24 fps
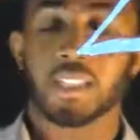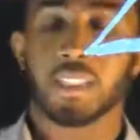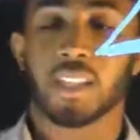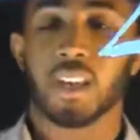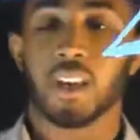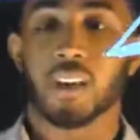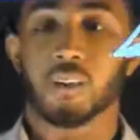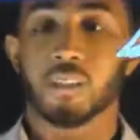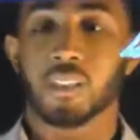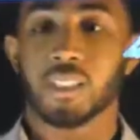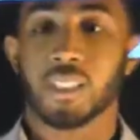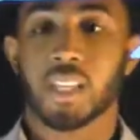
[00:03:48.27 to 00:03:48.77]

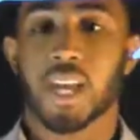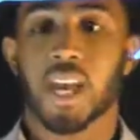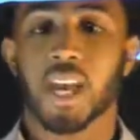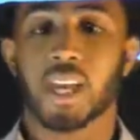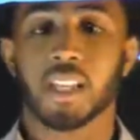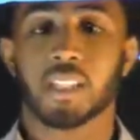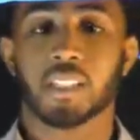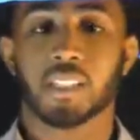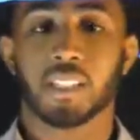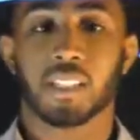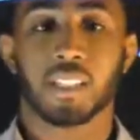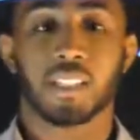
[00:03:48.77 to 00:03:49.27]
tells
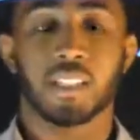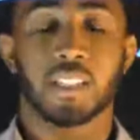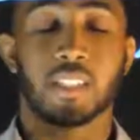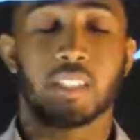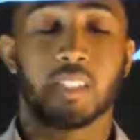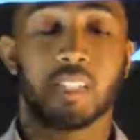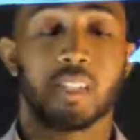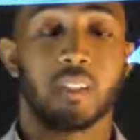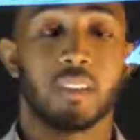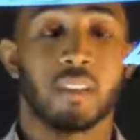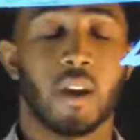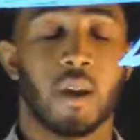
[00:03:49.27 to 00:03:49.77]
scientists
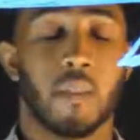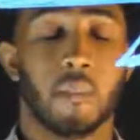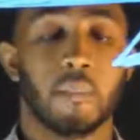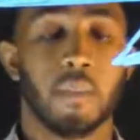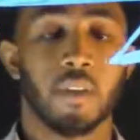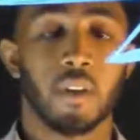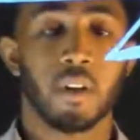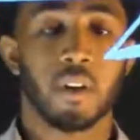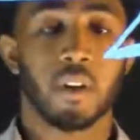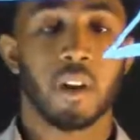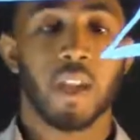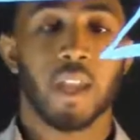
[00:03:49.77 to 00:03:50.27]
the
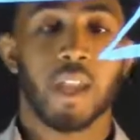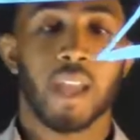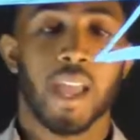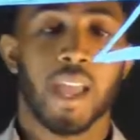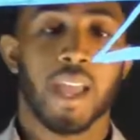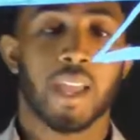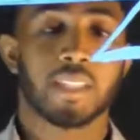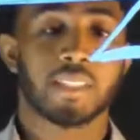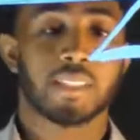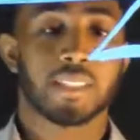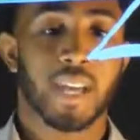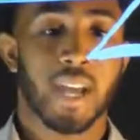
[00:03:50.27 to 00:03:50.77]
number
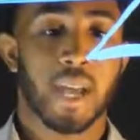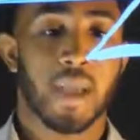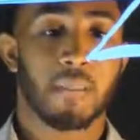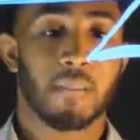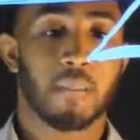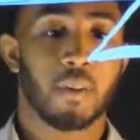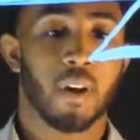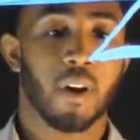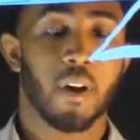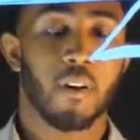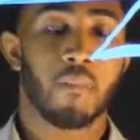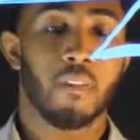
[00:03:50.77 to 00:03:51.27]
and
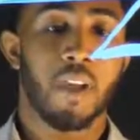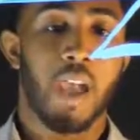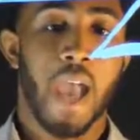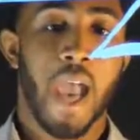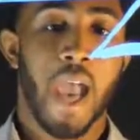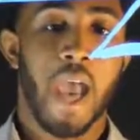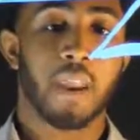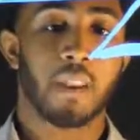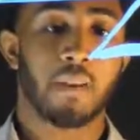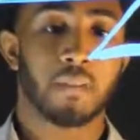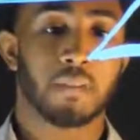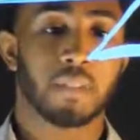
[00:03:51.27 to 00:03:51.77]
type of
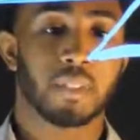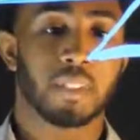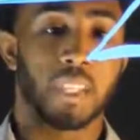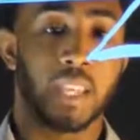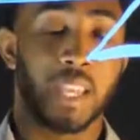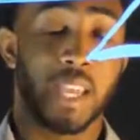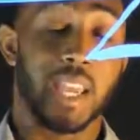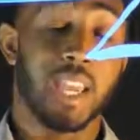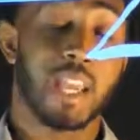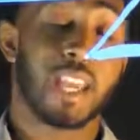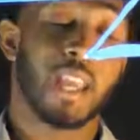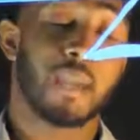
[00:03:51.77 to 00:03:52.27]
atoms
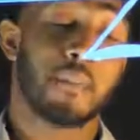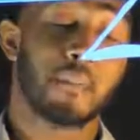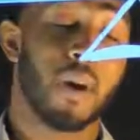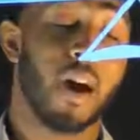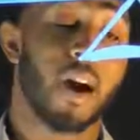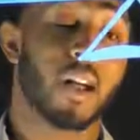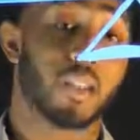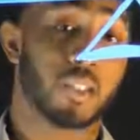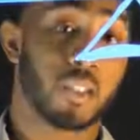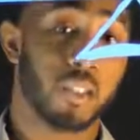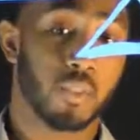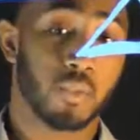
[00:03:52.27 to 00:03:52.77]
in a
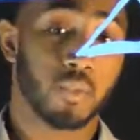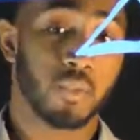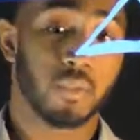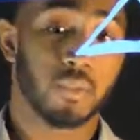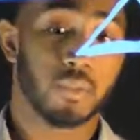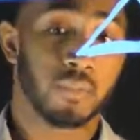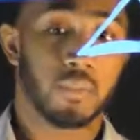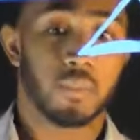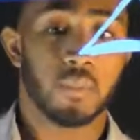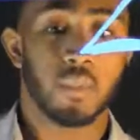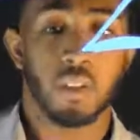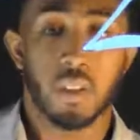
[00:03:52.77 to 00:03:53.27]
molecule.
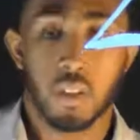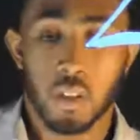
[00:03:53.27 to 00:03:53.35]
So